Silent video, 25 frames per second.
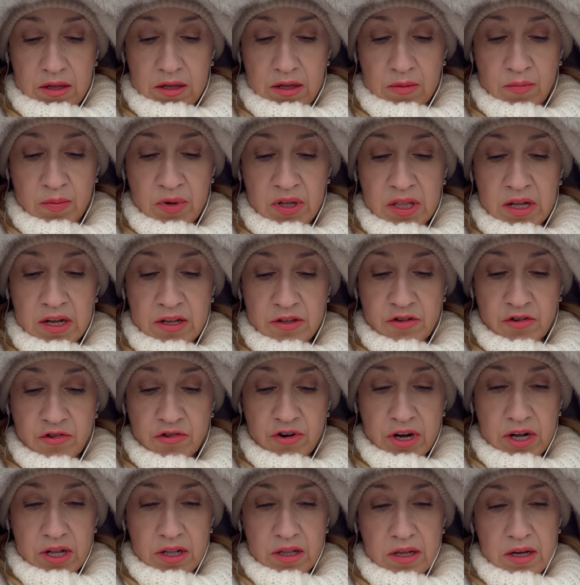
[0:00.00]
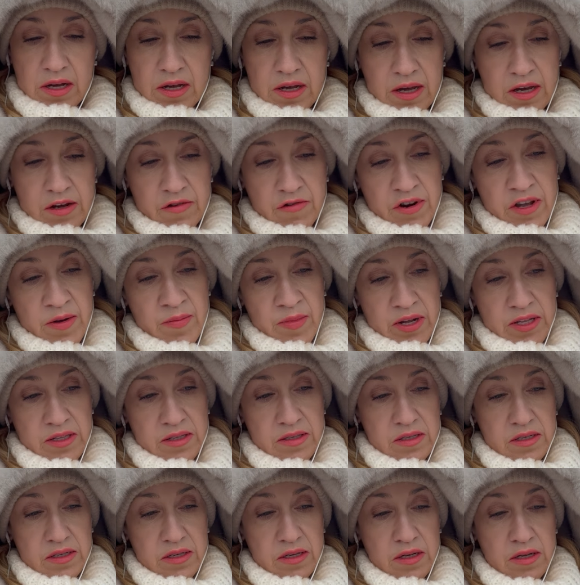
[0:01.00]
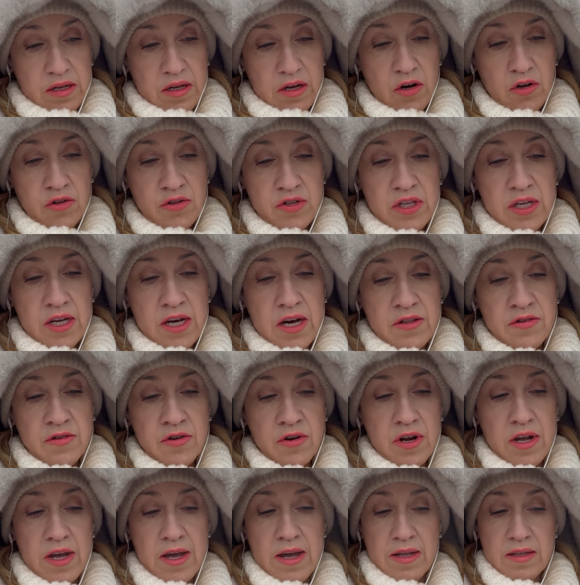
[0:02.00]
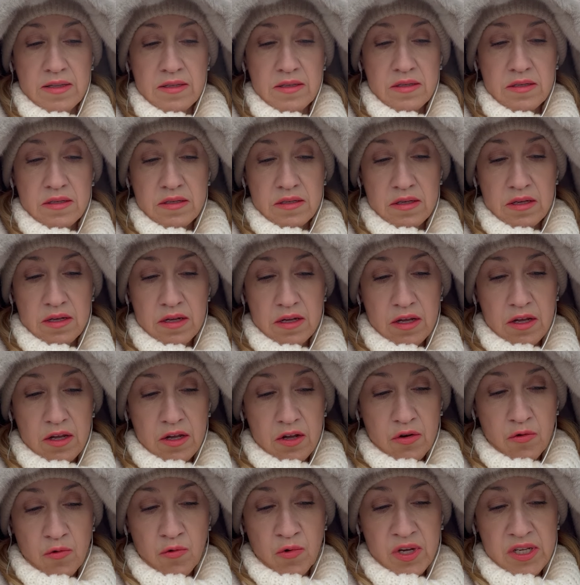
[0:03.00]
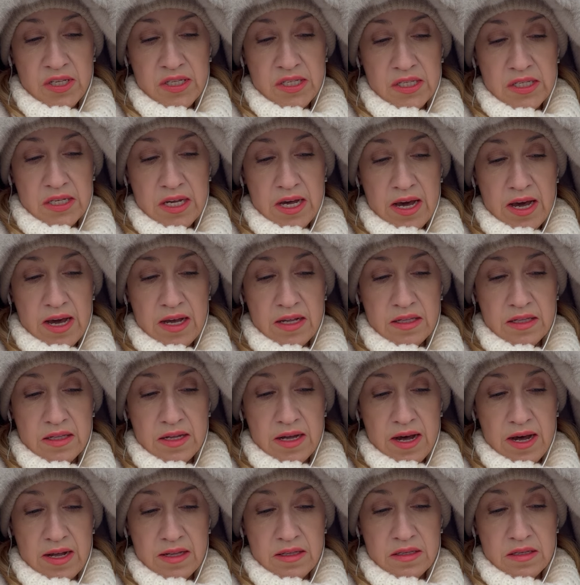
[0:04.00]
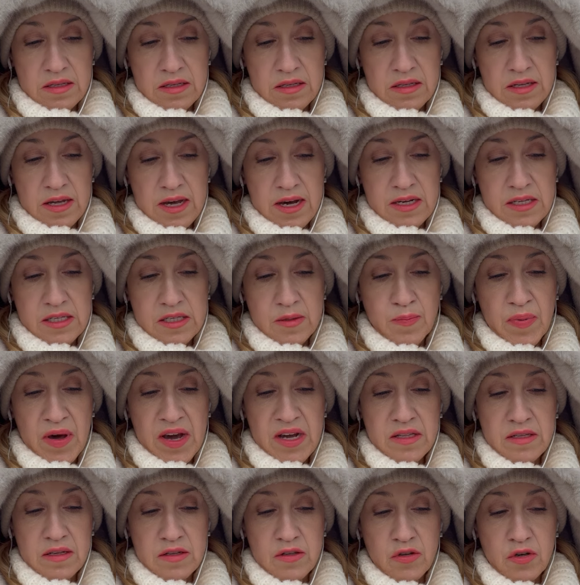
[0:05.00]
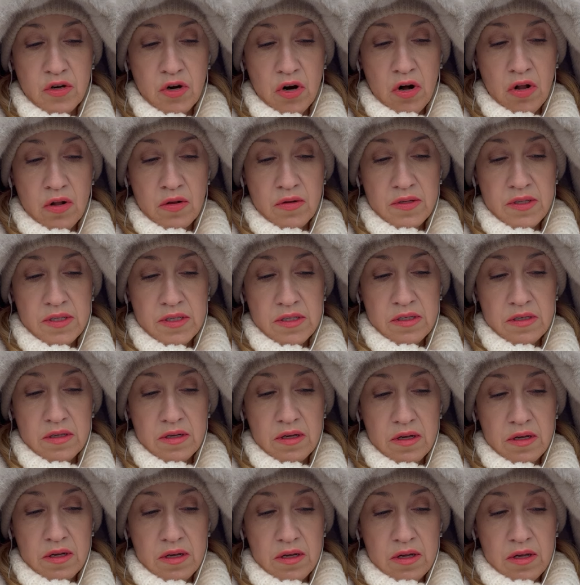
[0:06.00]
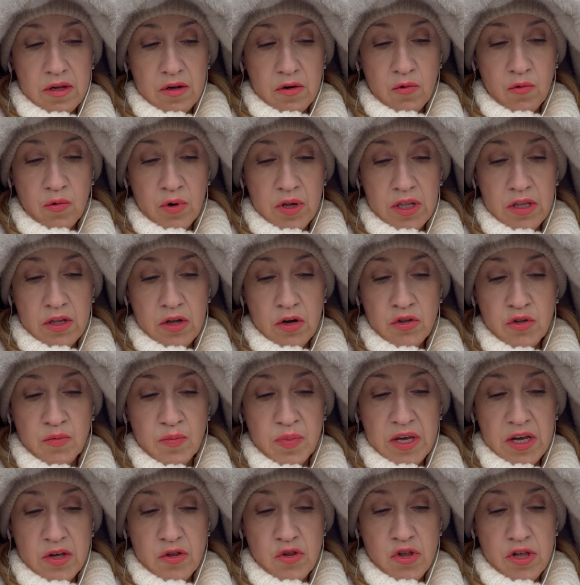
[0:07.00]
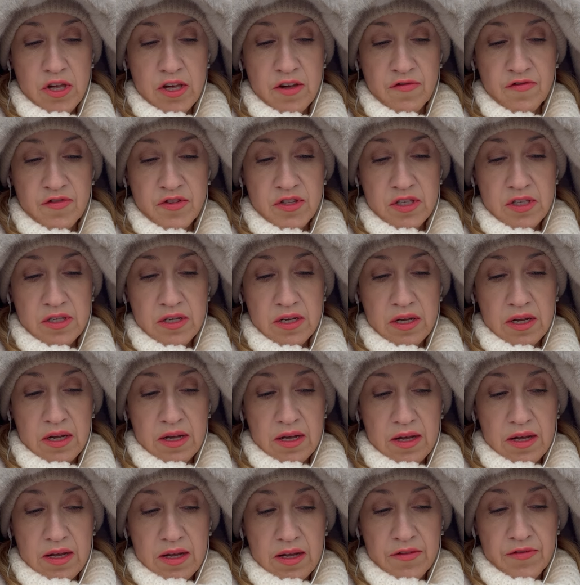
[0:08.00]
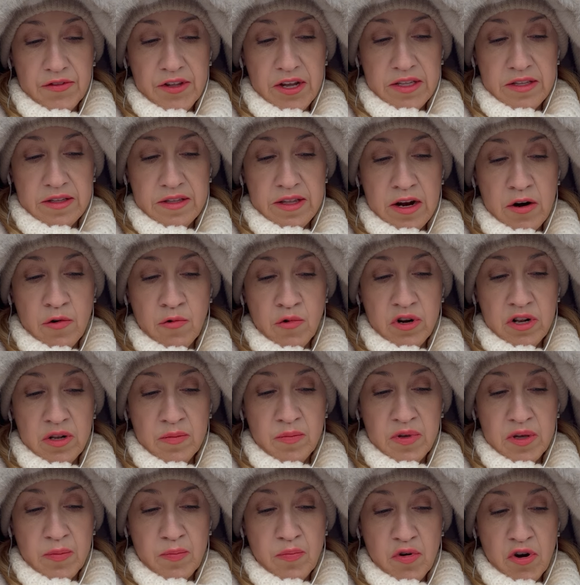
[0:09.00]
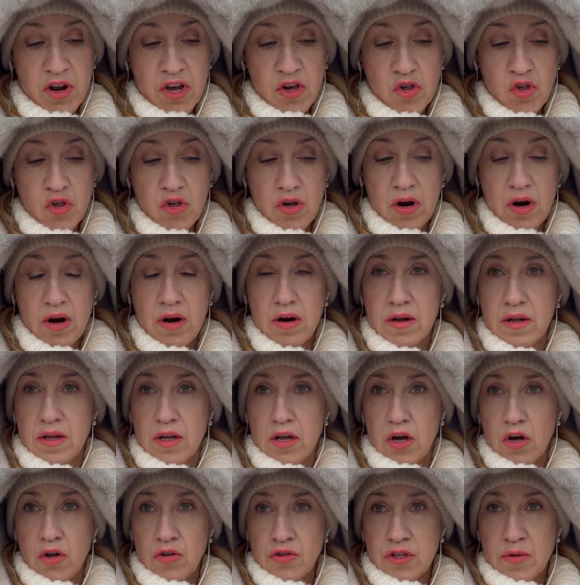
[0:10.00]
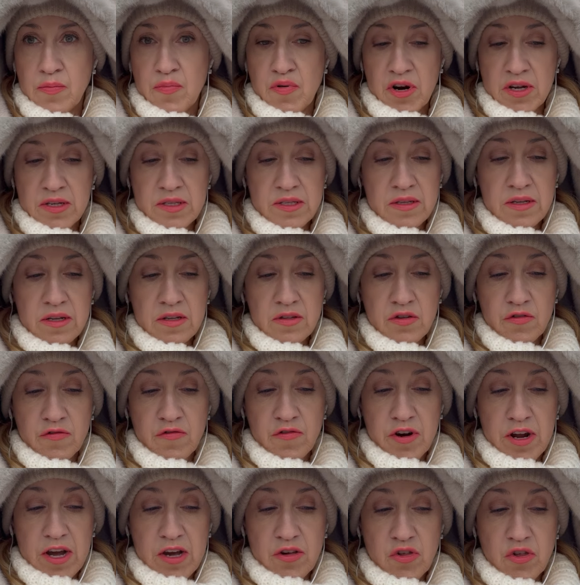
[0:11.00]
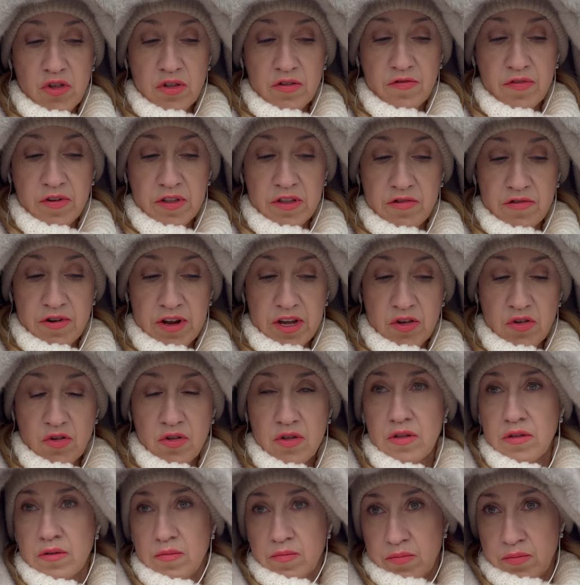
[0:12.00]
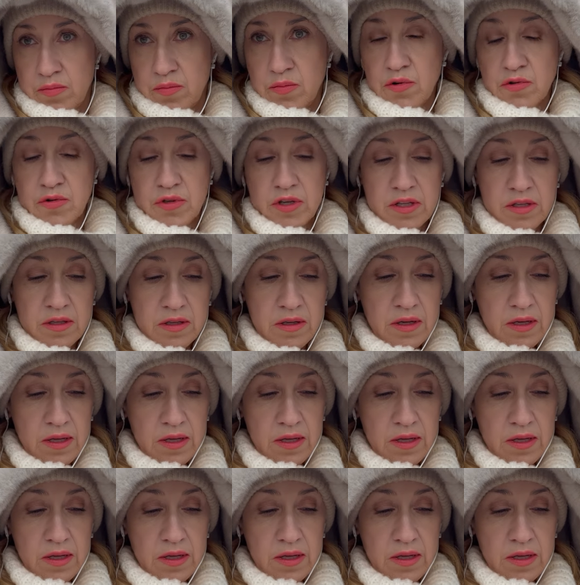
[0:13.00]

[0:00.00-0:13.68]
bilateral agreement. On the other hand, we say that the expected goals will not be achieved, that there will be pressure on the President of Russian Federation, Putin,